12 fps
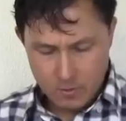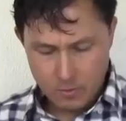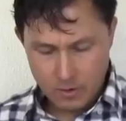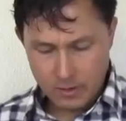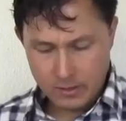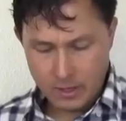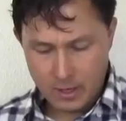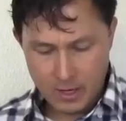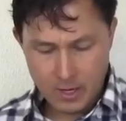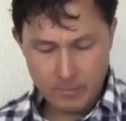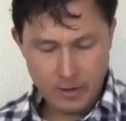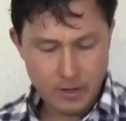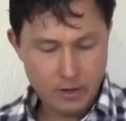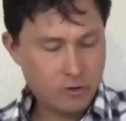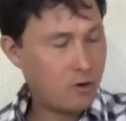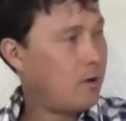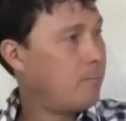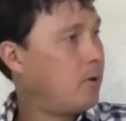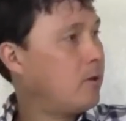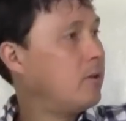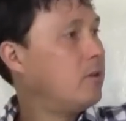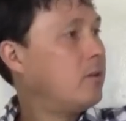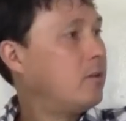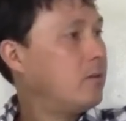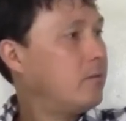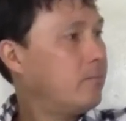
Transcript: one at a time, and drop them on in.